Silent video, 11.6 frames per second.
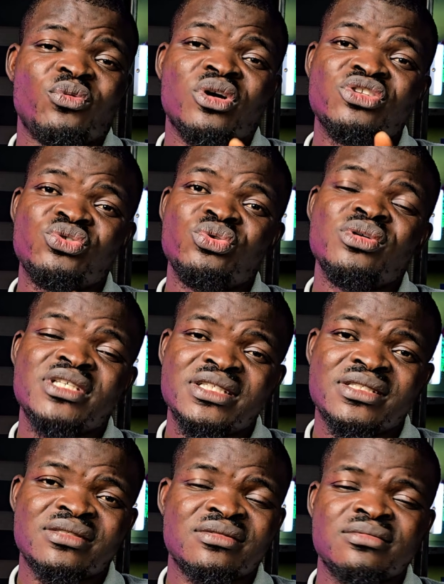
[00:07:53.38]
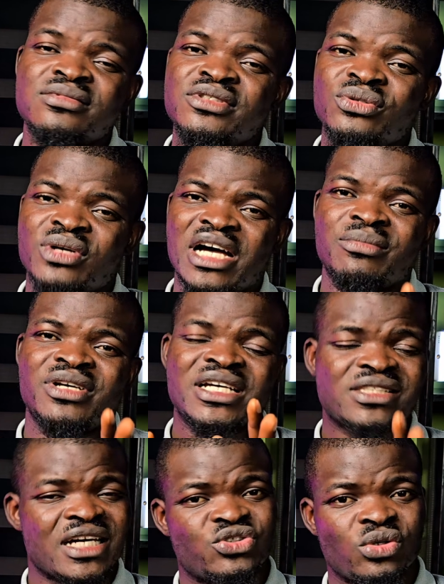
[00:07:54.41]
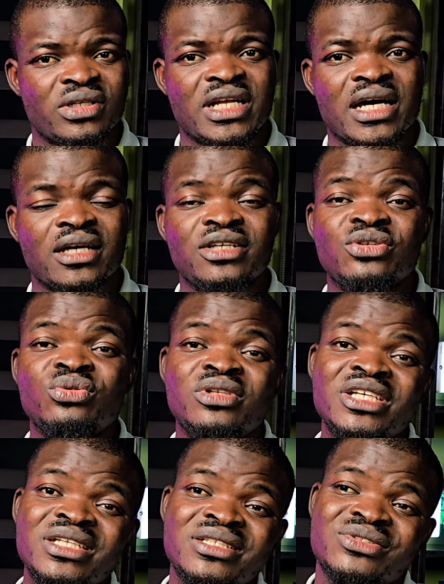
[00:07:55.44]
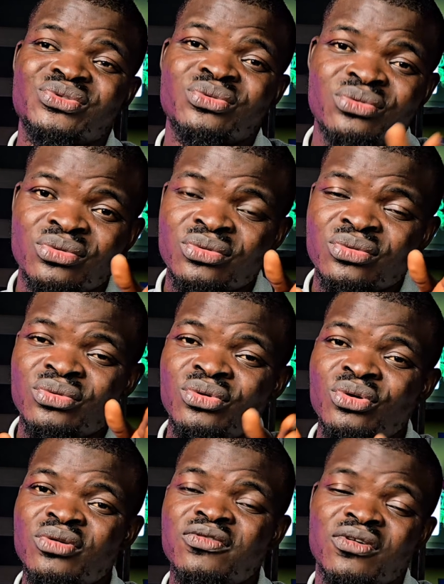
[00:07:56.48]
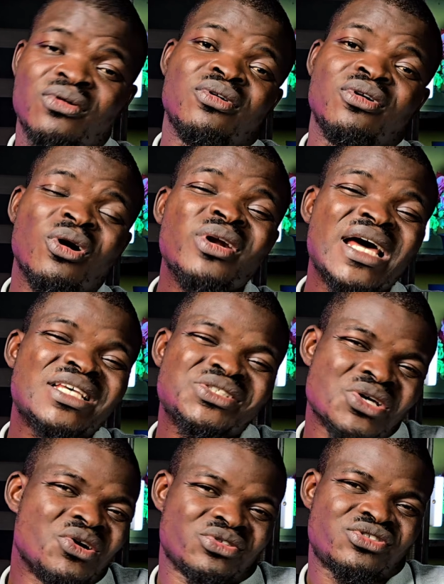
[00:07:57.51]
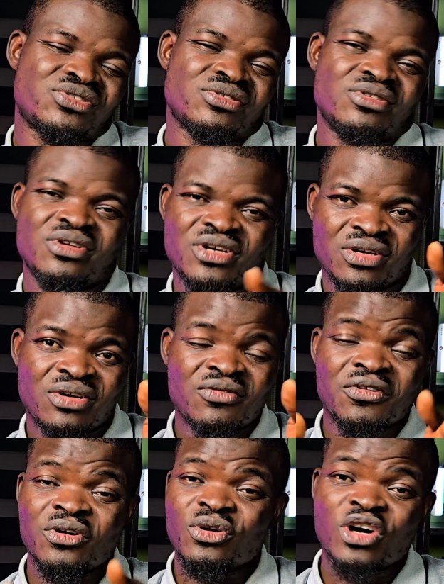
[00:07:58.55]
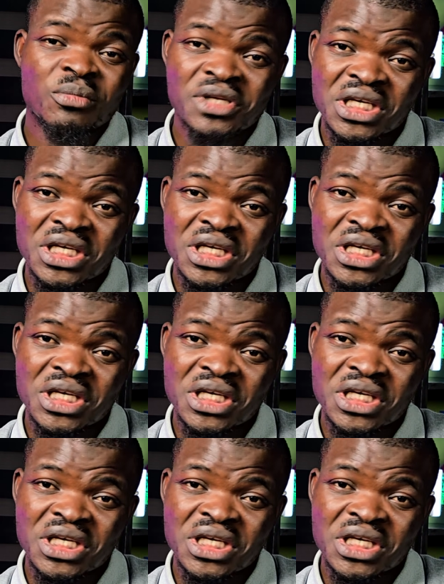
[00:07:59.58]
if you want to use it, you can be rest assured that you need to look for other source for your